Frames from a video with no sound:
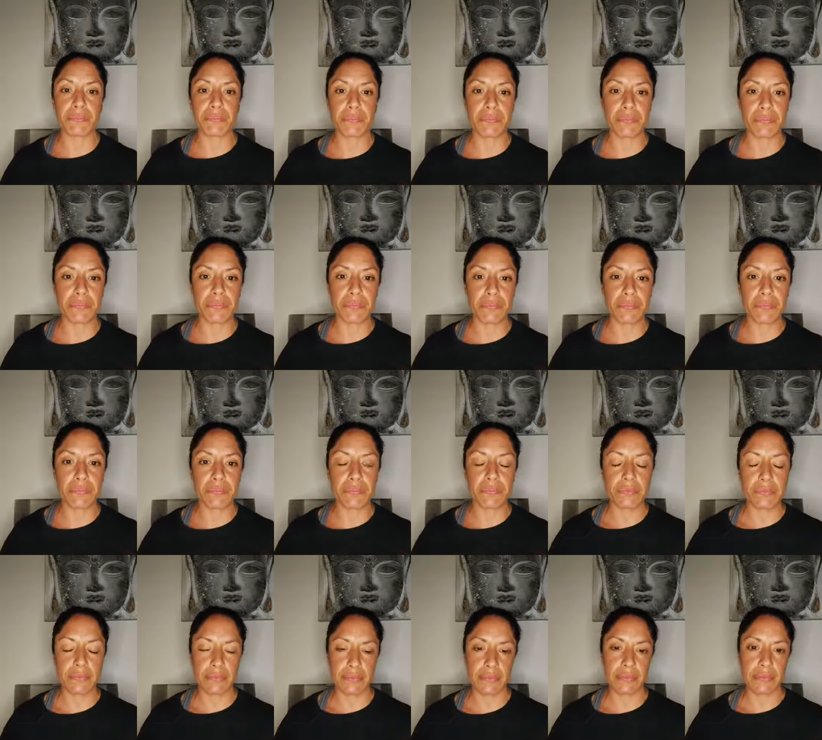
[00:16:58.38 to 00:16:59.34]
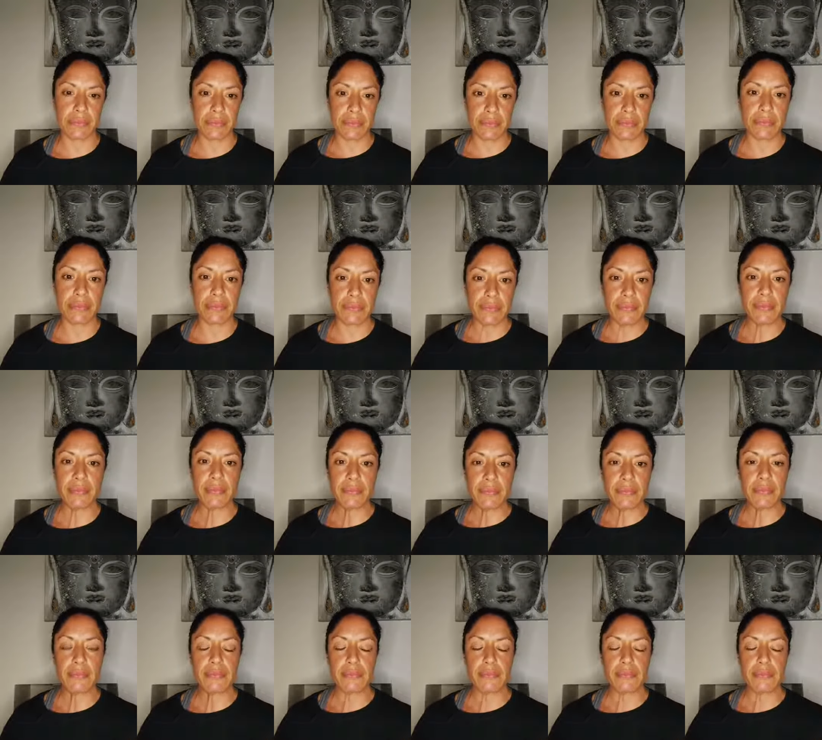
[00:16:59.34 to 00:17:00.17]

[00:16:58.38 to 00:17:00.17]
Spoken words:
No one is speaking in this clip.